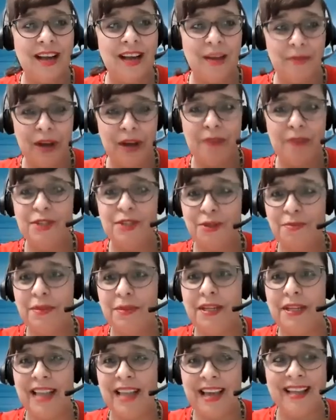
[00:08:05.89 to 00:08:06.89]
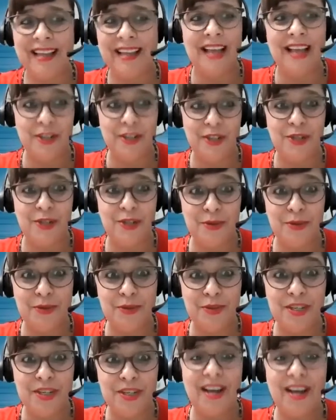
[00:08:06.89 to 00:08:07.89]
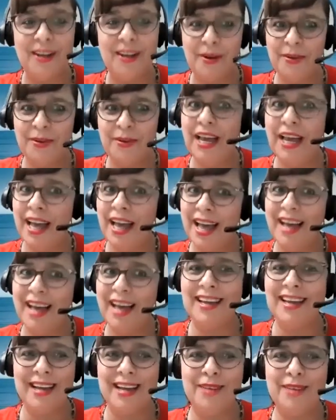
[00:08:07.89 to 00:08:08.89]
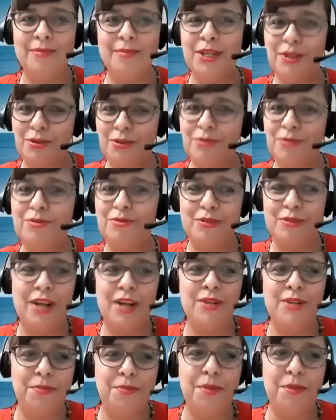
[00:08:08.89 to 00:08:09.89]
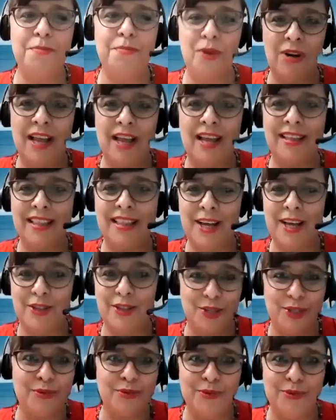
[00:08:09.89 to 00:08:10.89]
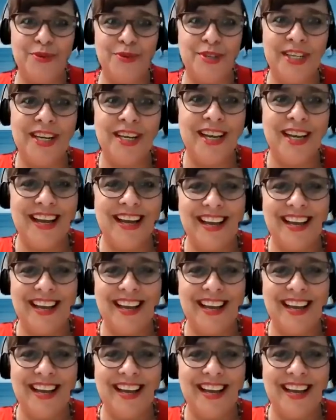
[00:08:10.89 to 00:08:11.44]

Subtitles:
I would have to be like that dude. I go, yeah, can we try to be more like that dude?